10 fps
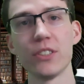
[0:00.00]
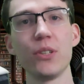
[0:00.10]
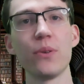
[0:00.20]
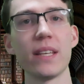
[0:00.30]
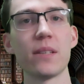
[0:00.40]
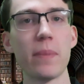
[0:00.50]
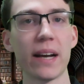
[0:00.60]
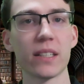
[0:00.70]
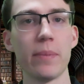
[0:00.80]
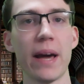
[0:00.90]
doing these
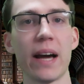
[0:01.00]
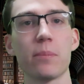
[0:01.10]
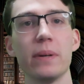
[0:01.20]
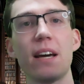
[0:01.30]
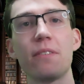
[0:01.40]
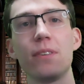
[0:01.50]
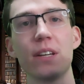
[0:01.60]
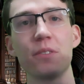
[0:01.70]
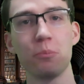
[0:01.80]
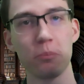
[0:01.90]
back to back, but
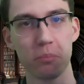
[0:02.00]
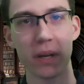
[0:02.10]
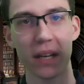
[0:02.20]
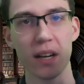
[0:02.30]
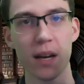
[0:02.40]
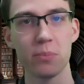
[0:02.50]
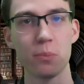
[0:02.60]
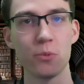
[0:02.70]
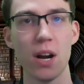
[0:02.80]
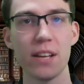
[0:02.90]
definitely picking up
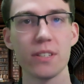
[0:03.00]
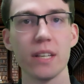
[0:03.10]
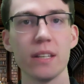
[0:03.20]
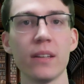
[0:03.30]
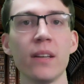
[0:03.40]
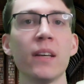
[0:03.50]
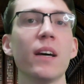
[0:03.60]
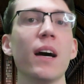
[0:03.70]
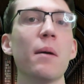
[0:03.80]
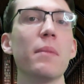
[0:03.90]
some Dresden
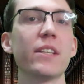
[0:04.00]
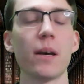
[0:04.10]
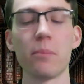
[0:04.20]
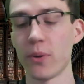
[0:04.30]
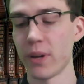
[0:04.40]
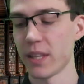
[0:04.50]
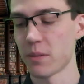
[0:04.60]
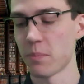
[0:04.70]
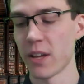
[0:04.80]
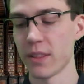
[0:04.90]
at some point
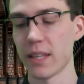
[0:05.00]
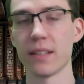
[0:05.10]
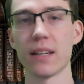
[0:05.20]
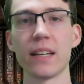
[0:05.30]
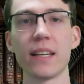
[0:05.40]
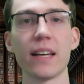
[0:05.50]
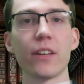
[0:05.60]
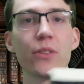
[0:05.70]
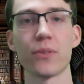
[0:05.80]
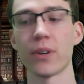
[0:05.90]
this month and
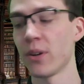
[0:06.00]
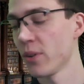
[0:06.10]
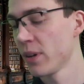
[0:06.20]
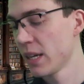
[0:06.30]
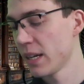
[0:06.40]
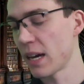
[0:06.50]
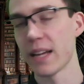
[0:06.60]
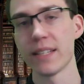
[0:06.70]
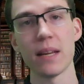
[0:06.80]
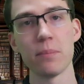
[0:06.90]
getting through
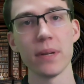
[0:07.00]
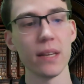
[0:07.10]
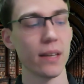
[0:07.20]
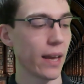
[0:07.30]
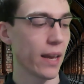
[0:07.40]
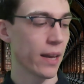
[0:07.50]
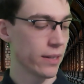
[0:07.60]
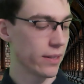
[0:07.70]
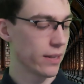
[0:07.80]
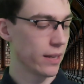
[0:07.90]
Deadbeat
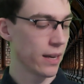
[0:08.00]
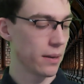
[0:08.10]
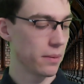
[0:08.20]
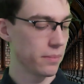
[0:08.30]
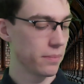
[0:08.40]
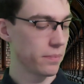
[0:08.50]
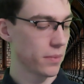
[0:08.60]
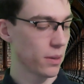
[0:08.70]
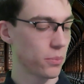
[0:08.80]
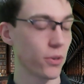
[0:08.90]
and
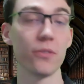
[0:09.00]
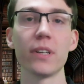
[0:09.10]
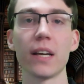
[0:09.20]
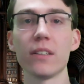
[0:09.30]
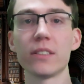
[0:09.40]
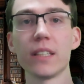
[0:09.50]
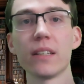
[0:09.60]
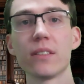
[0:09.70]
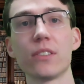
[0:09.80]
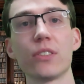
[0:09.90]
Proven
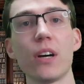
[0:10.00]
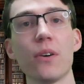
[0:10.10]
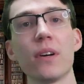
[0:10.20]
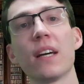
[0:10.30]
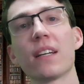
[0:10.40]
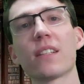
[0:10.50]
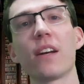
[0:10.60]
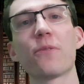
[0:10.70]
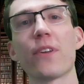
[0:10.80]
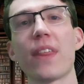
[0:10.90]
Guilty. So
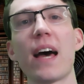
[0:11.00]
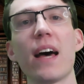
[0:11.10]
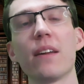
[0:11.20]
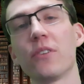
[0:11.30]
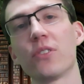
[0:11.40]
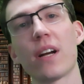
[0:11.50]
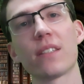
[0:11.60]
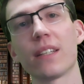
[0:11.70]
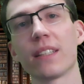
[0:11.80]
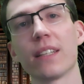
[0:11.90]
excited for that.
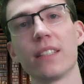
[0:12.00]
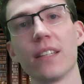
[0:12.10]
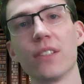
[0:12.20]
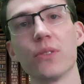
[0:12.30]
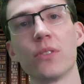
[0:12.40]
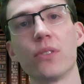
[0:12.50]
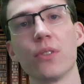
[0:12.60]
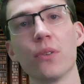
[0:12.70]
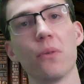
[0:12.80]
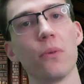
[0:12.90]
Dresden continues
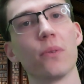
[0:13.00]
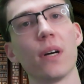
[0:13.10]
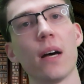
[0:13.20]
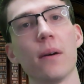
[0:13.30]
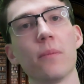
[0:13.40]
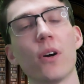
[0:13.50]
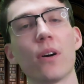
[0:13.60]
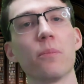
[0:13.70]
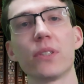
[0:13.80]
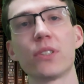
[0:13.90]
to,
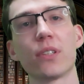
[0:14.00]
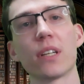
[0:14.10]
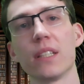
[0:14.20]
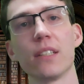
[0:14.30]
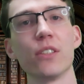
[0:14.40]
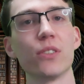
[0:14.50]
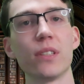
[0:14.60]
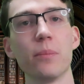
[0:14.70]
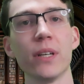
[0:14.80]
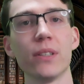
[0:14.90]
or Butcher continues
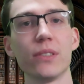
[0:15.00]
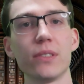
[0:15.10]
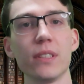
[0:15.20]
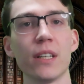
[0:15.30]
to build,